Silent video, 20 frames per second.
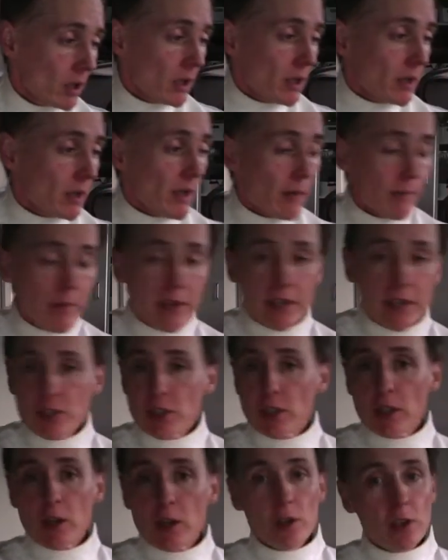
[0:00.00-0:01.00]
that means,
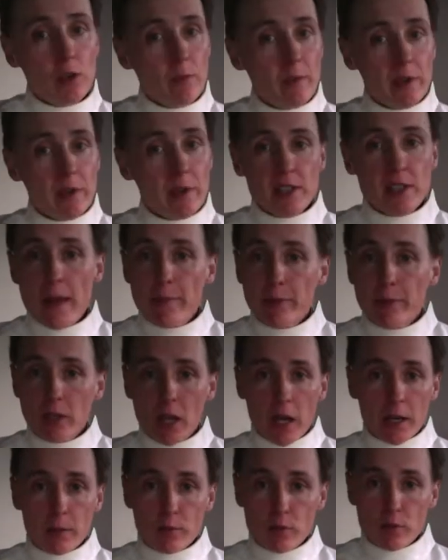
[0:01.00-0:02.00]
you'd be tapping
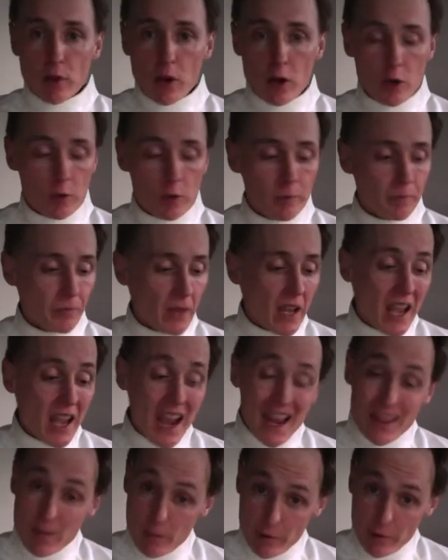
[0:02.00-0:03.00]
like a pro.
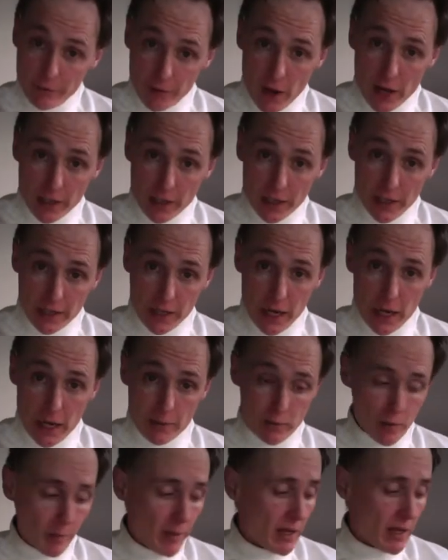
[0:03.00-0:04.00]
And then when finally it came
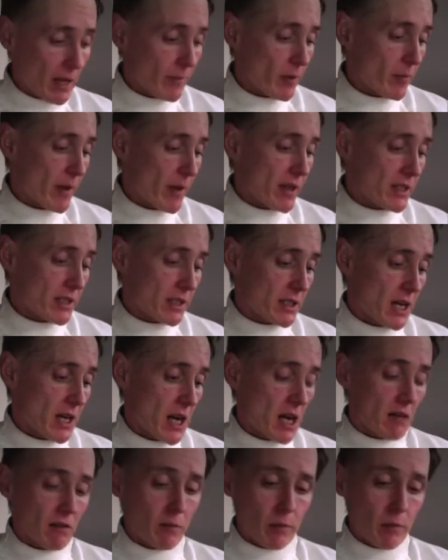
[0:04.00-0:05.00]
to pick up your bass
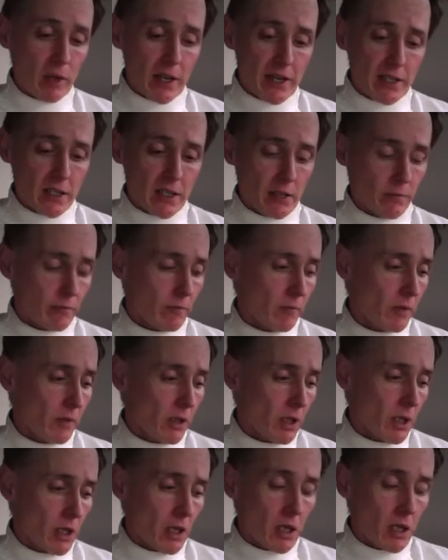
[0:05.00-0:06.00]
guitar and play some
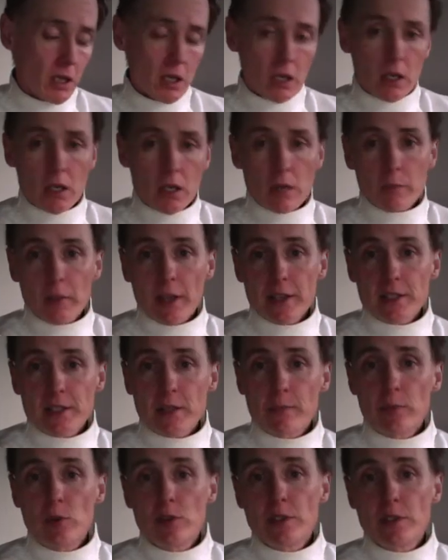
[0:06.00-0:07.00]

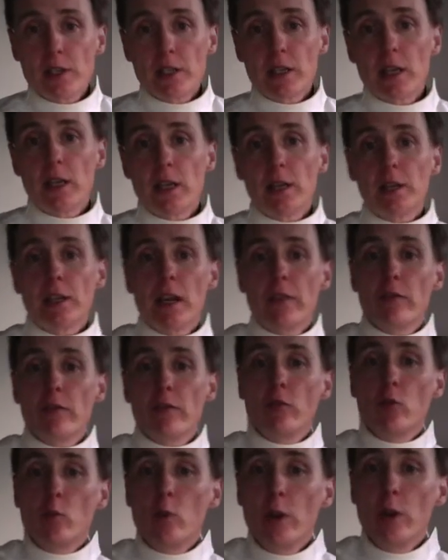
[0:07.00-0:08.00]
music, you'd have the
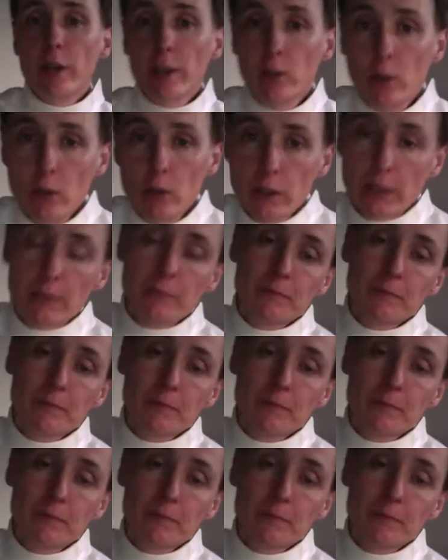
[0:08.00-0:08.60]
footwork in order.